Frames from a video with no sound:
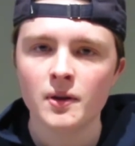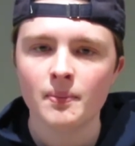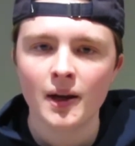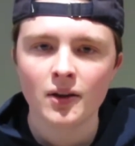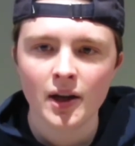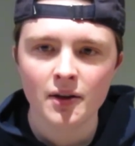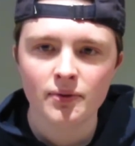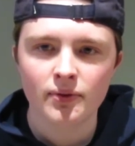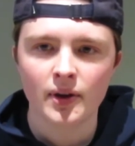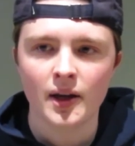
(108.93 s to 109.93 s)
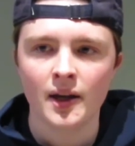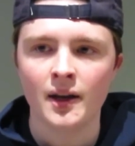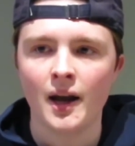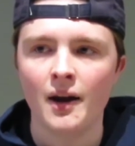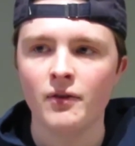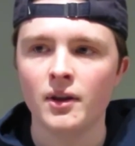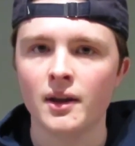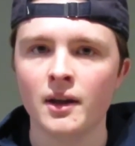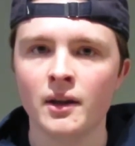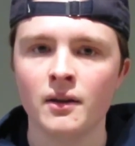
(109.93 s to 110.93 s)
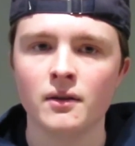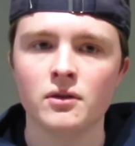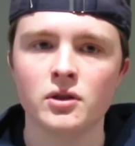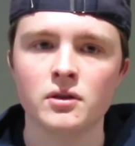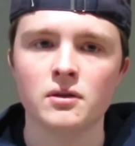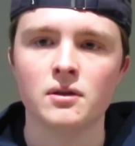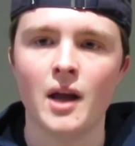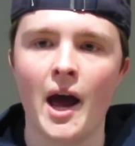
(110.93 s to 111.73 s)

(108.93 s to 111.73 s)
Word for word: in my life and everything just